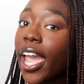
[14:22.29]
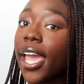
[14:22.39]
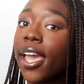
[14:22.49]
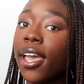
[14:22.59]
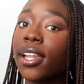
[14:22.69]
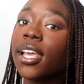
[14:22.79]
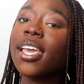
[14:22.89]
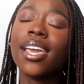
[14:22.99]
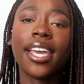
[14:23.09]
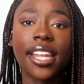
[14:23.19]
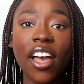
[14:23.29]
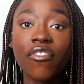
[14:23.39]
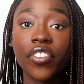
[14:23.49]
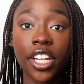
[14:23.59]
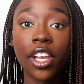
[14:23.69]
and in
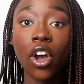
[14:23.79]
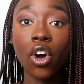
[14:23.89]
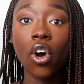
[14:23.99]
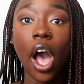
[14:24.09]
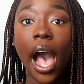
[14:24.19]
that video